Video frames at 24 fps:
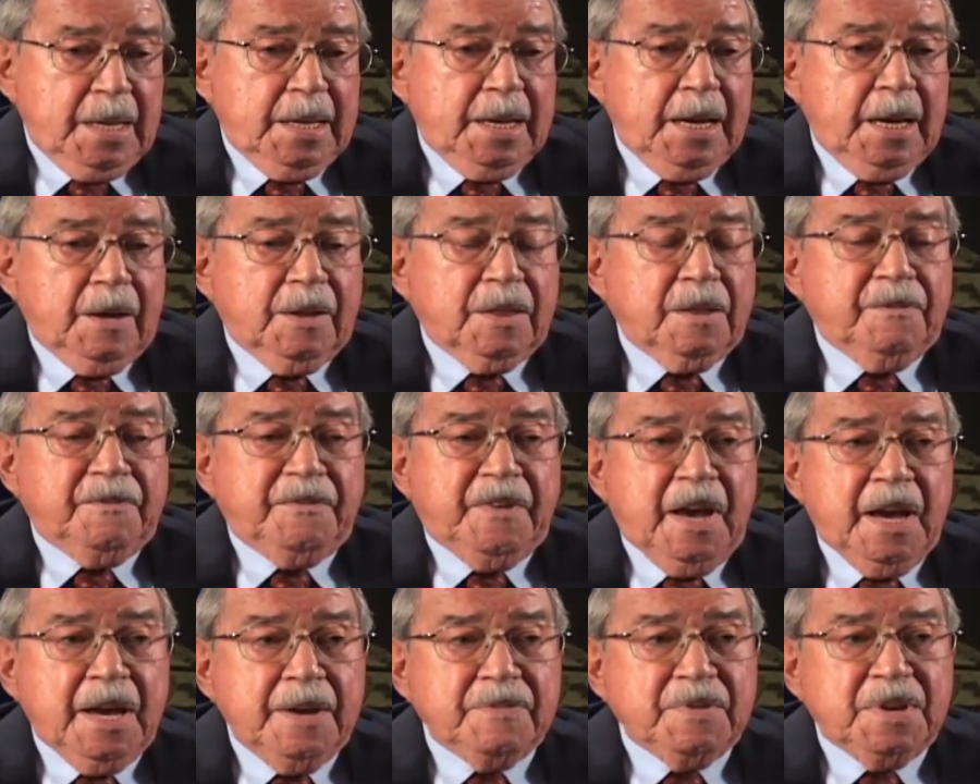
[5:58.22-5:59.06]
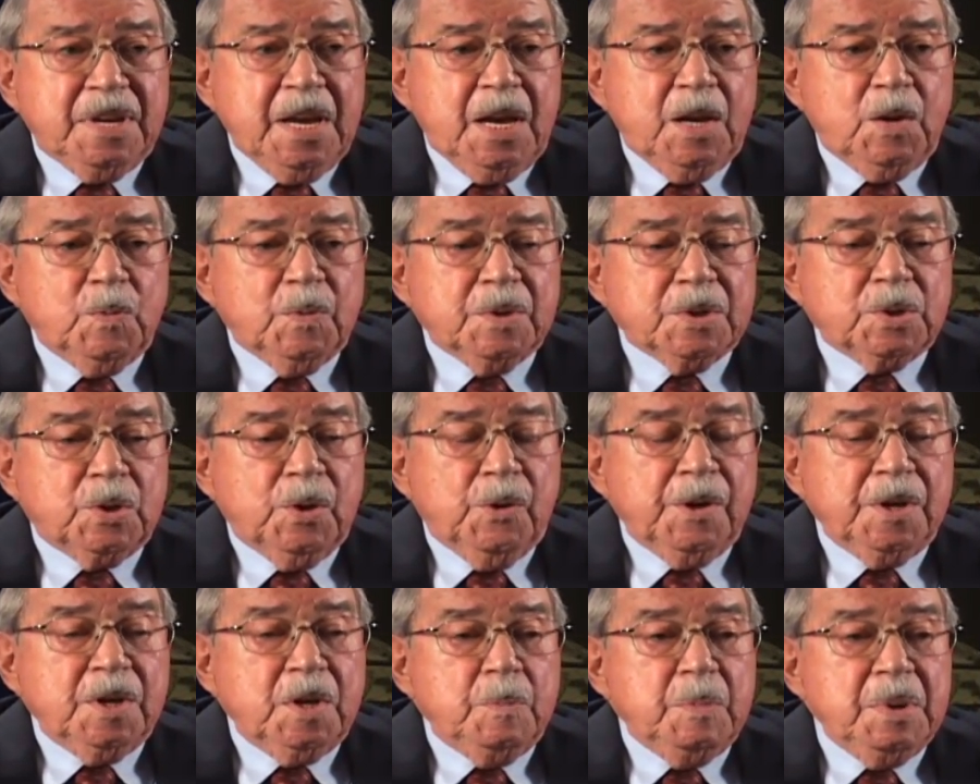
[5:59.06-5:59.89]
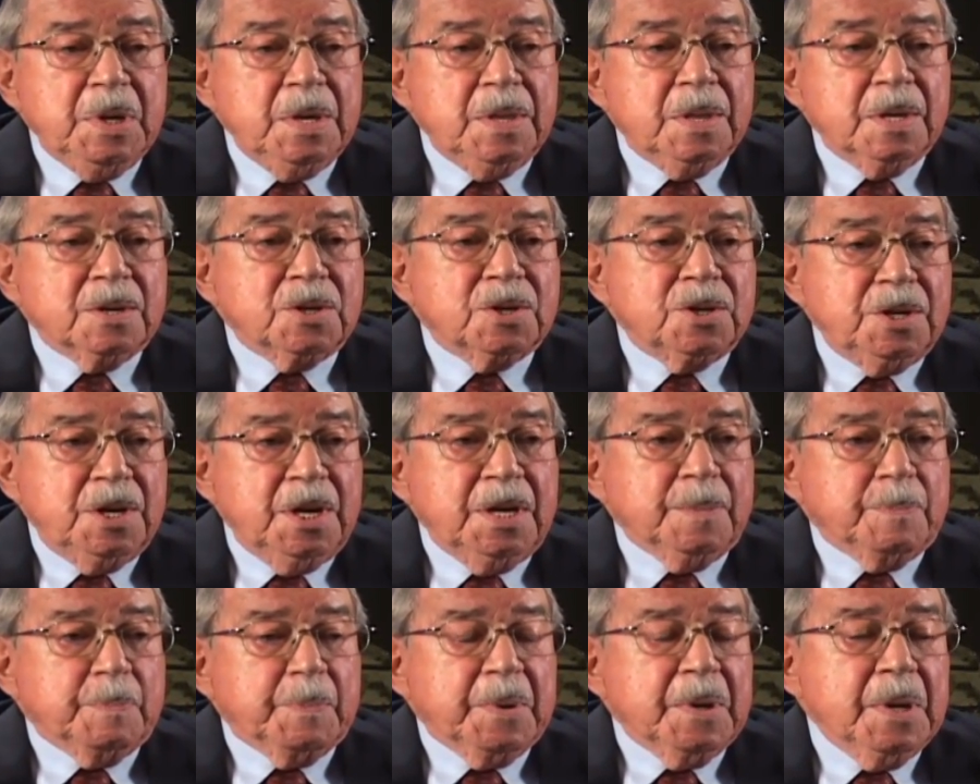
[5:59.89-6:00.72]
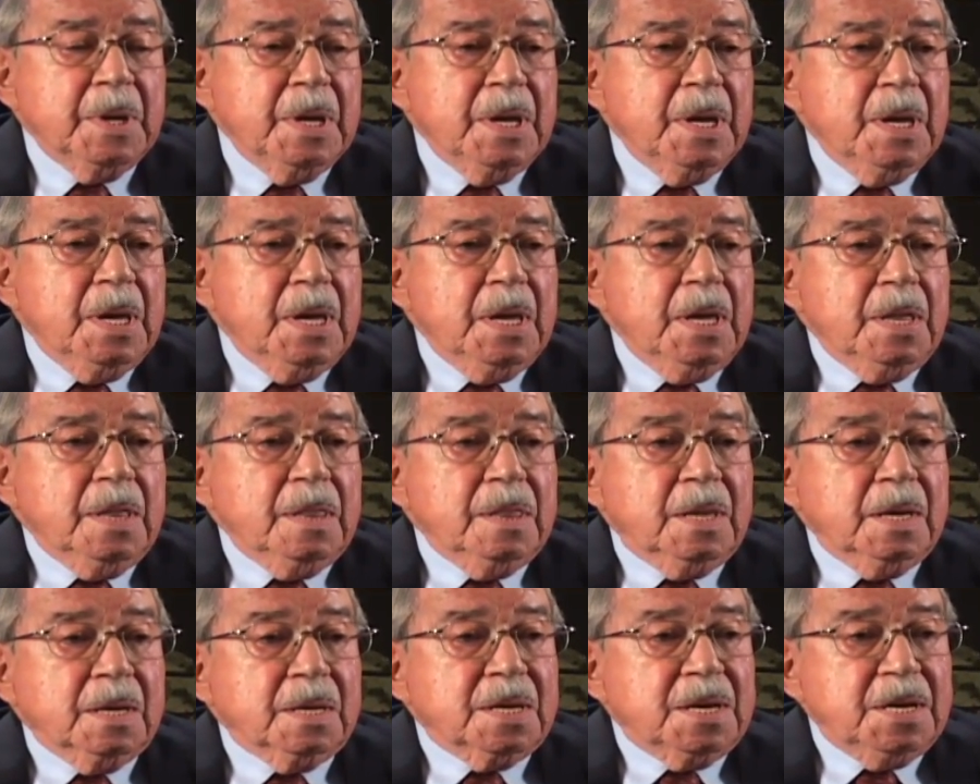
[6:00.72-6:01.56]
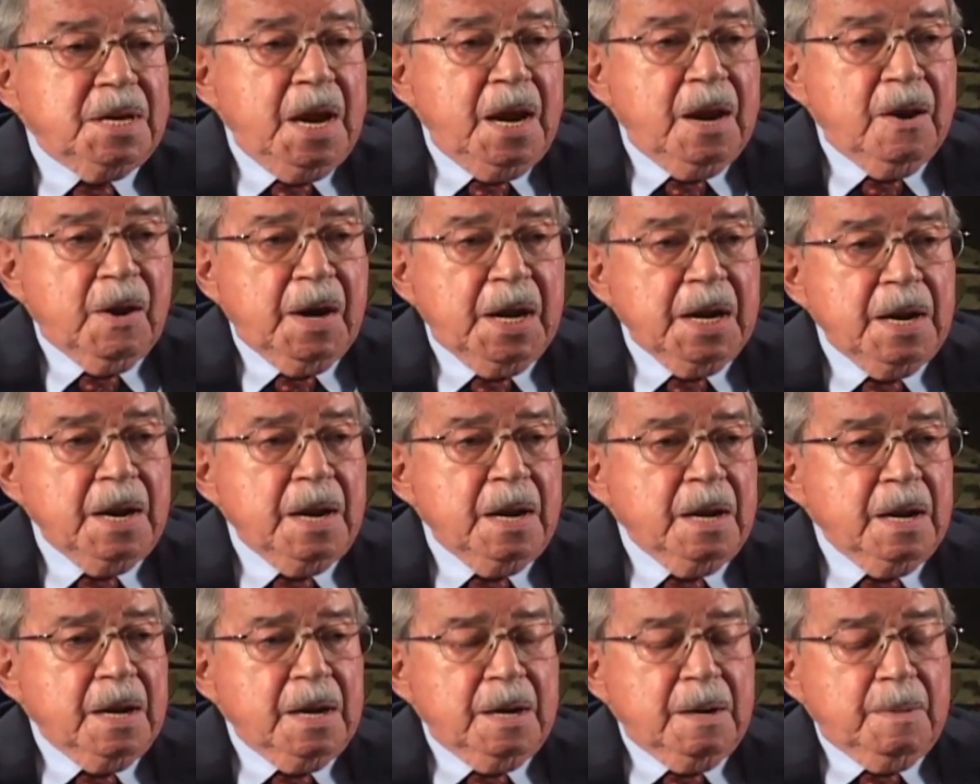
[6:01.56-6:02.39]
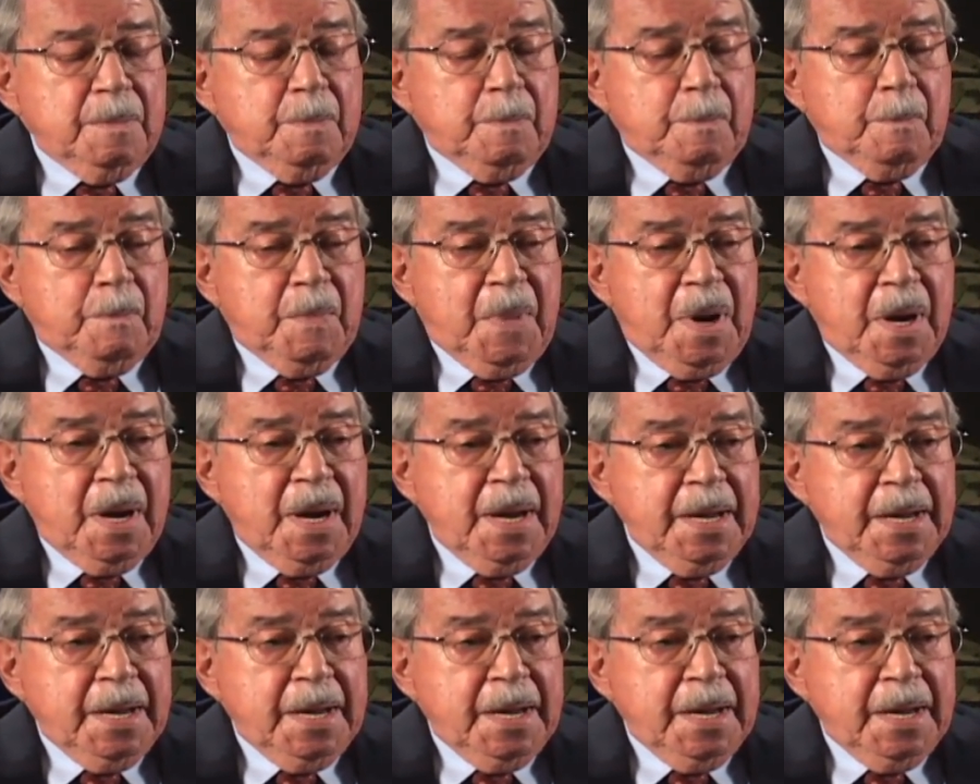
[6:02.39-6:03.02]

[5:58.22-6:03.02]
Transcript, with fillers: now the 510 was going to be the ship that carried my